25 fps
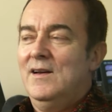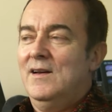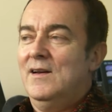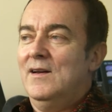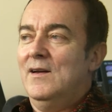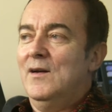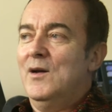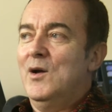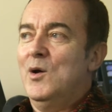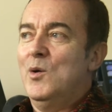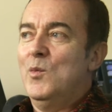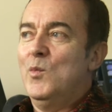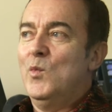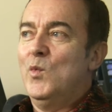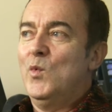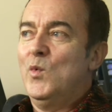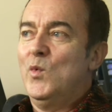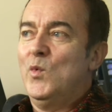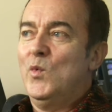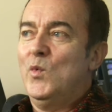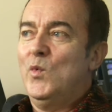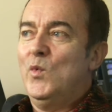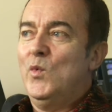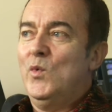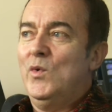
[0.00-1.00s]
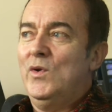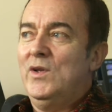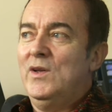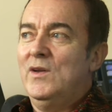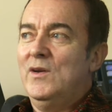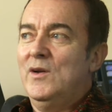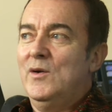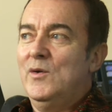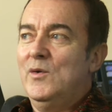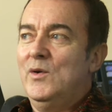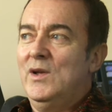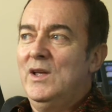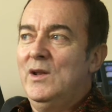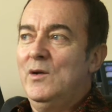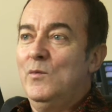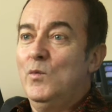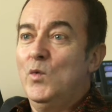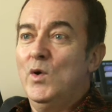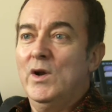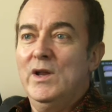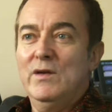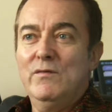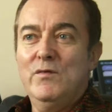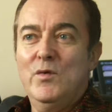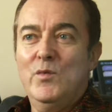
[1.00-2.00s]
um, you know, in
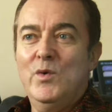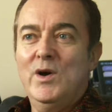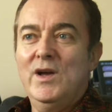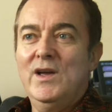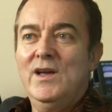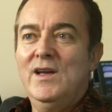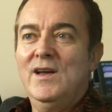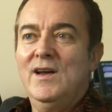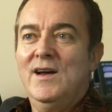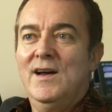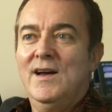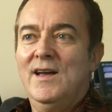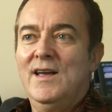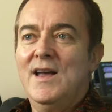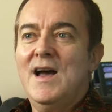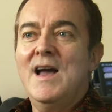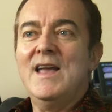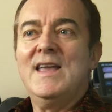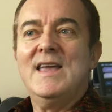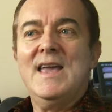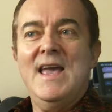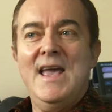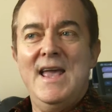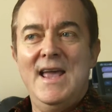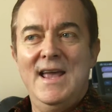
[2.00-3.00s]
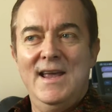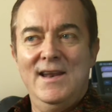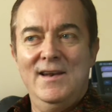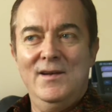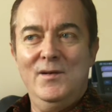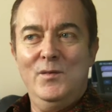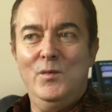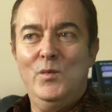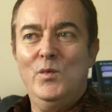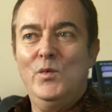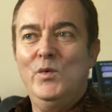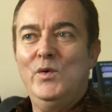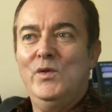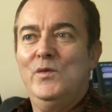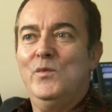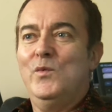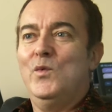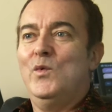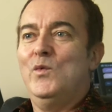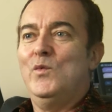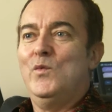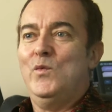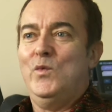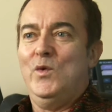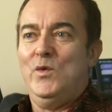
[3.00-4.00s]
whatever way I, I can with
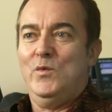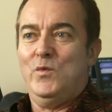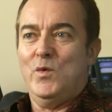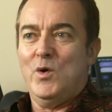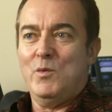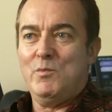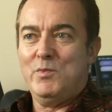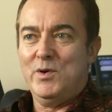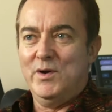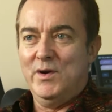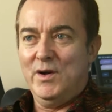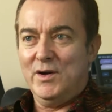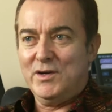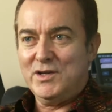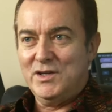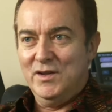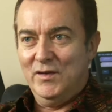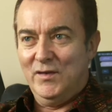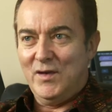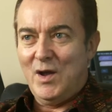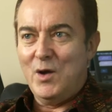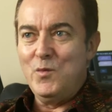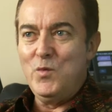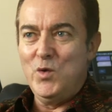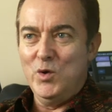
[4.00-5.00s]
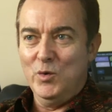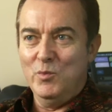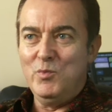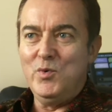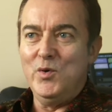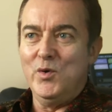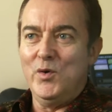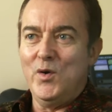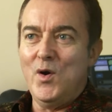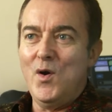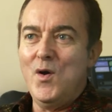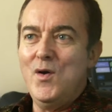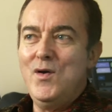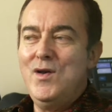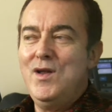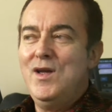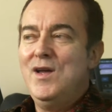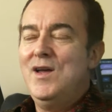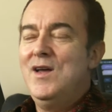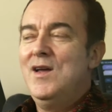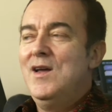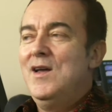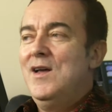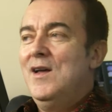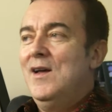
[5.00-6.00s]
with what productions I will put on,
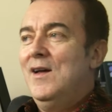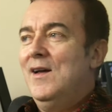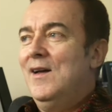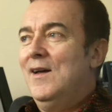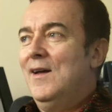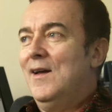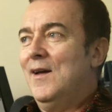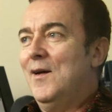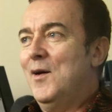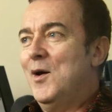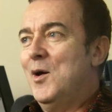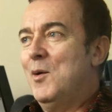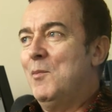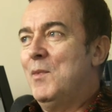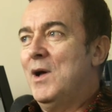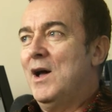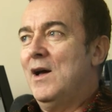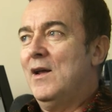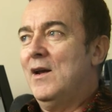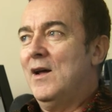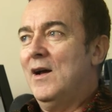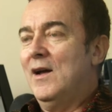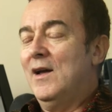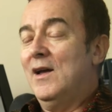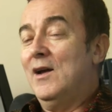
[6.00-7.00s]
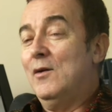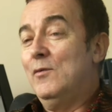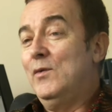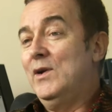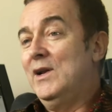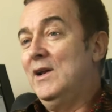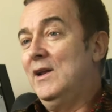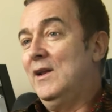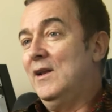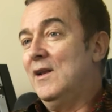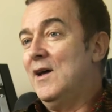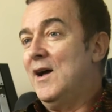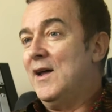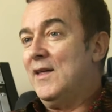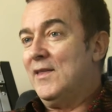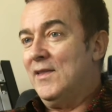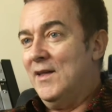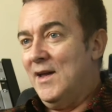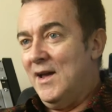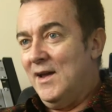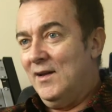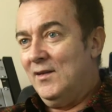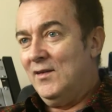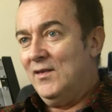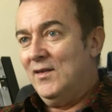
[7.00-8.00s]
um, and I, I, really like
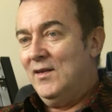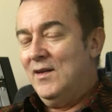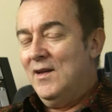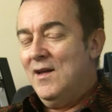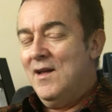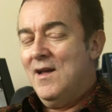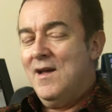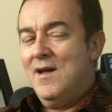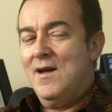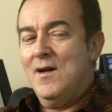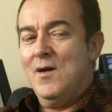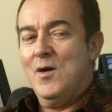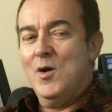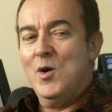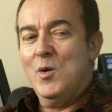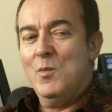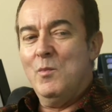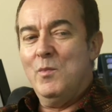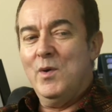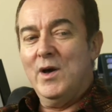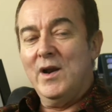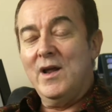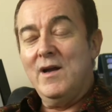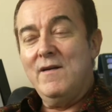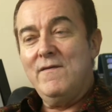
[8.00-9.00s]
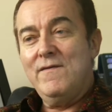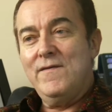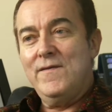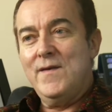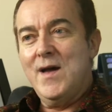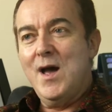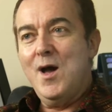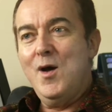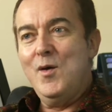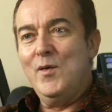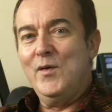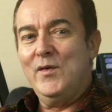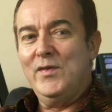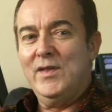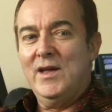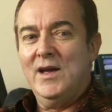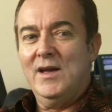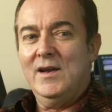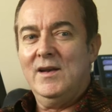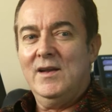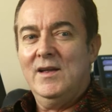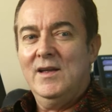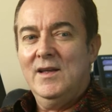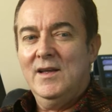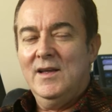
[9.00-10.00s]
that. Um, but I found
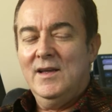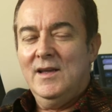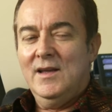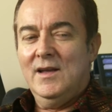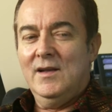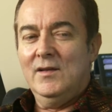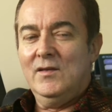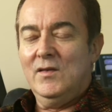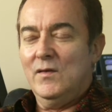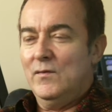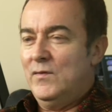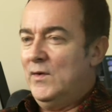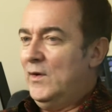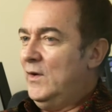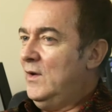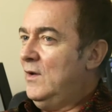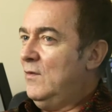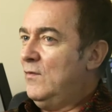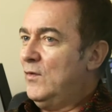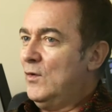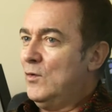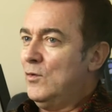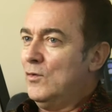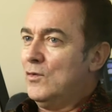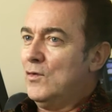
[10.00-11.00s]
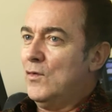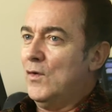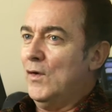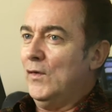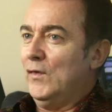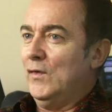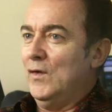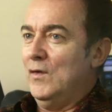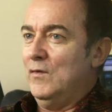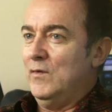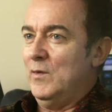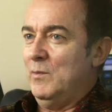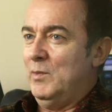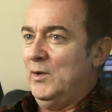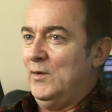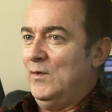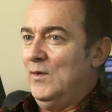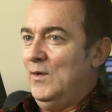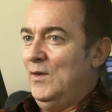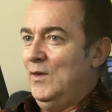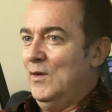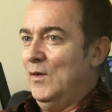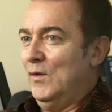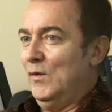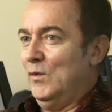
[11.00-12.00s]
that it's a very difficult crossover
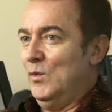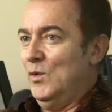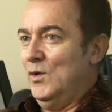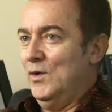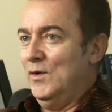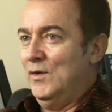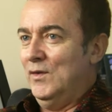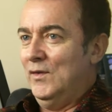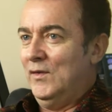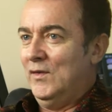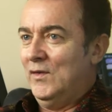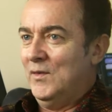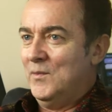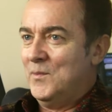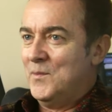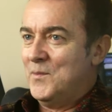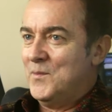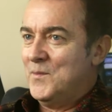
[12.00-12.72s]
between those worlds,